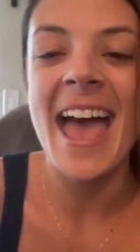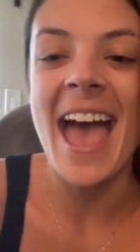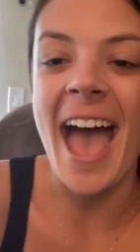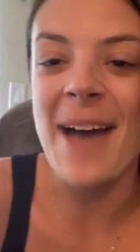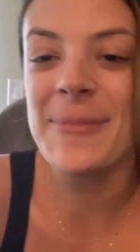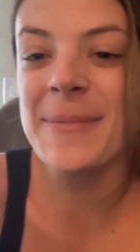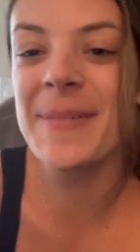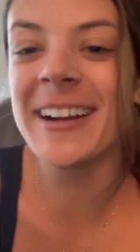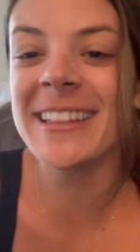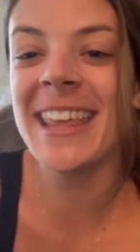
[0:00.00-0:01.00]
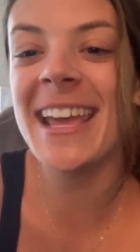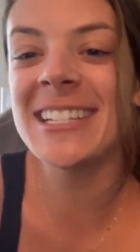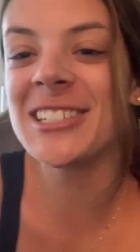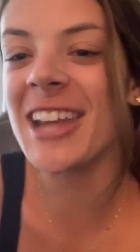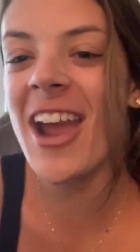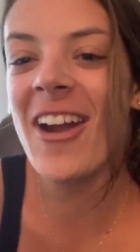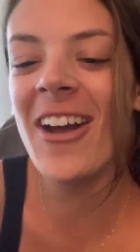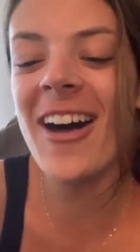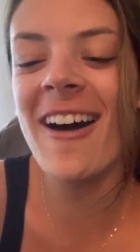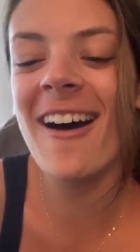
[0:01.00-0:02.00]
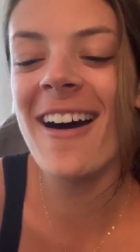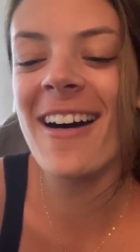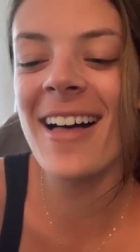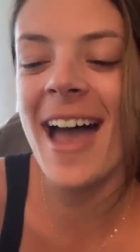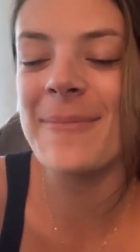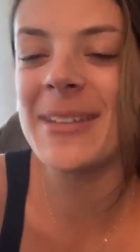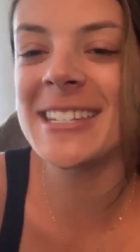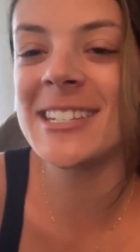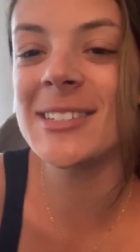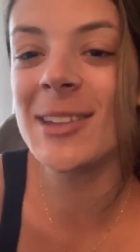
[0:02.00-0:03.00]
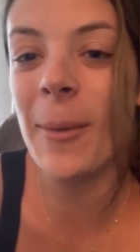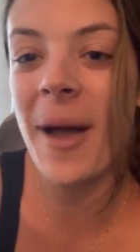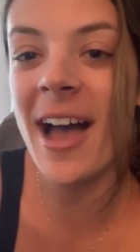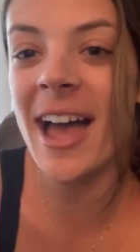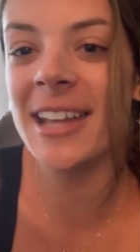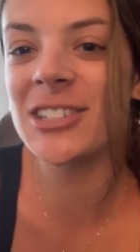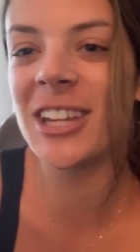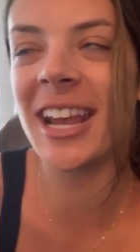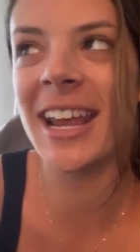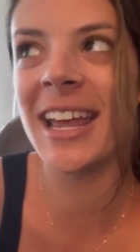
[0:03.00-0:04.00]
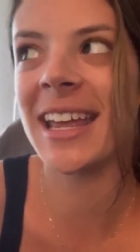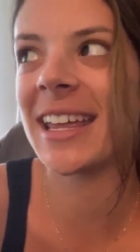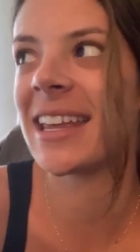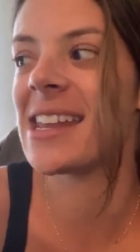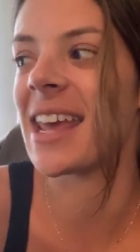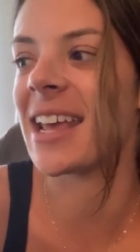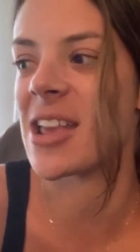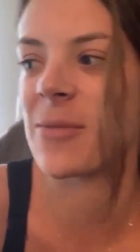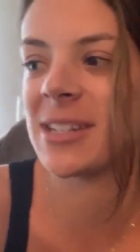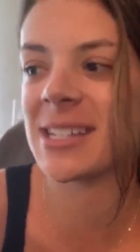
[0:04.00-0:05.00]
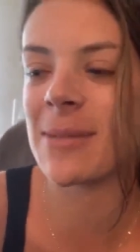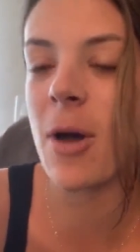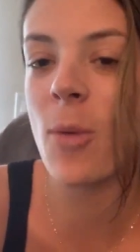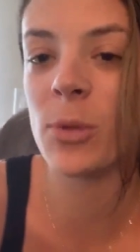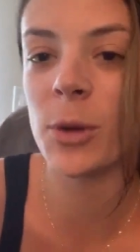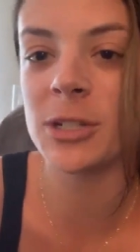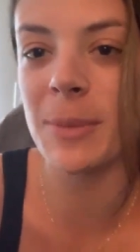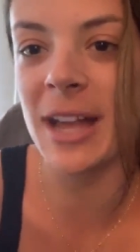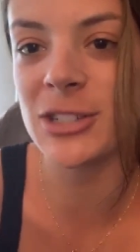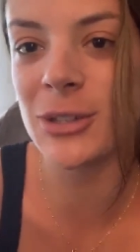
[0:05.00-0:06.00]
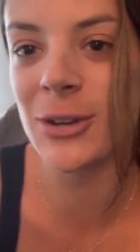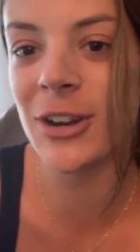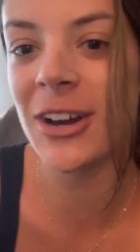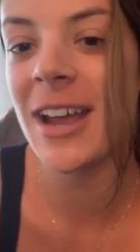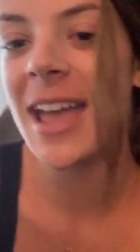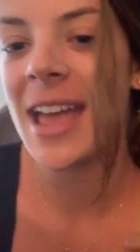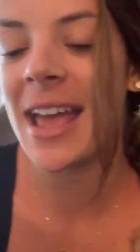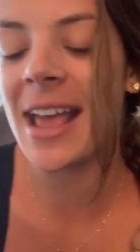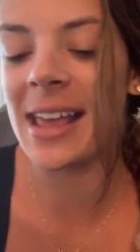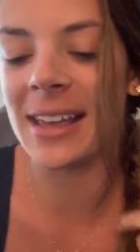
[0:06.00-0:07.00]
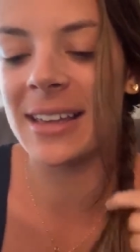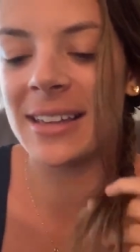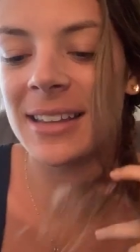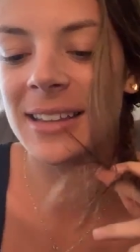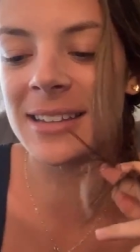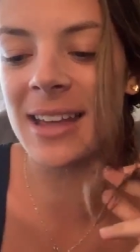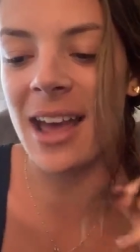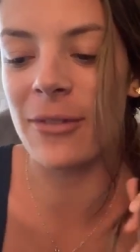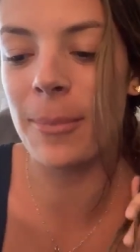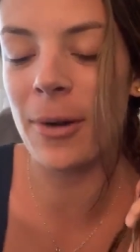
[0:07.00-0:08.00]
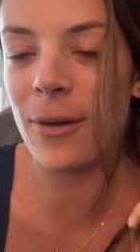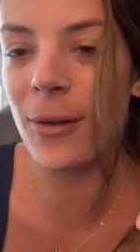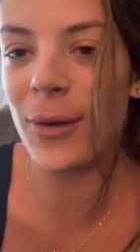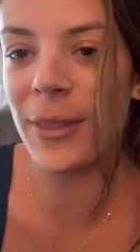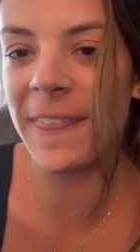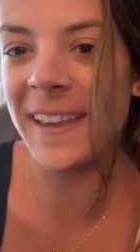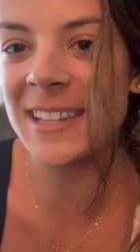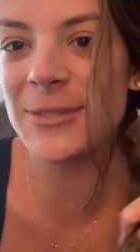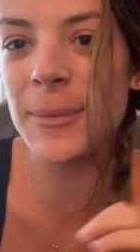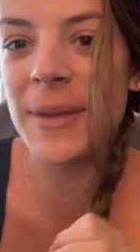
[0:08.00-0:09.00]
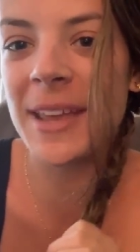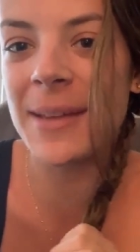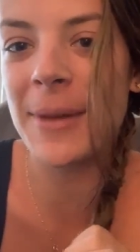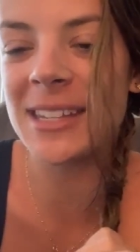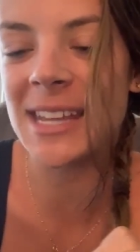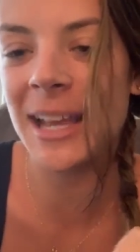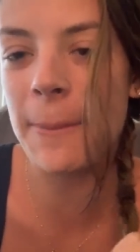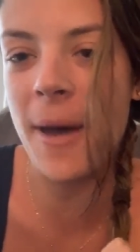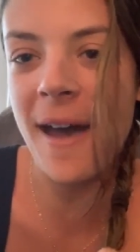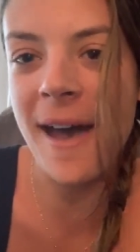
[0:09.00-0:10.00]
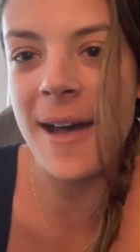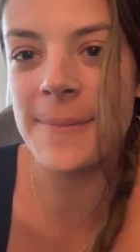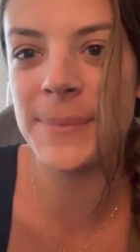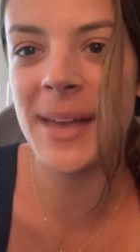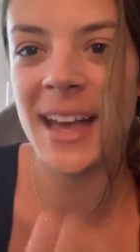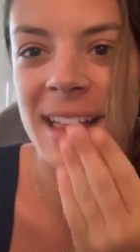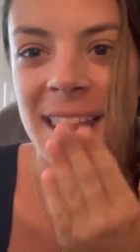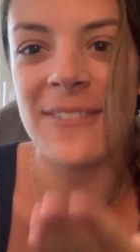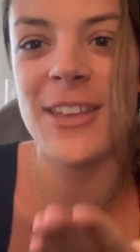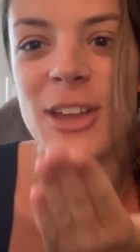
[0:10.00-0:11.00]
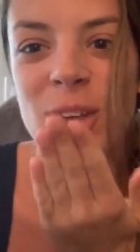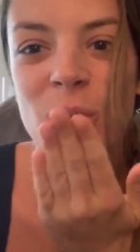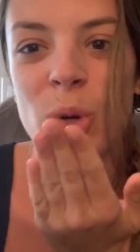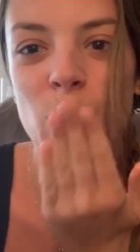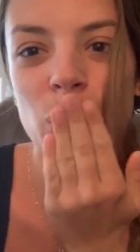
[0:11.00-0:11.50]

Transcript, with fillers: Happy birthday, Cheryl! I miss you so much, and I can't wait to come home and watch Bachelor and have a ball. Thanks for being my second mom. I love you.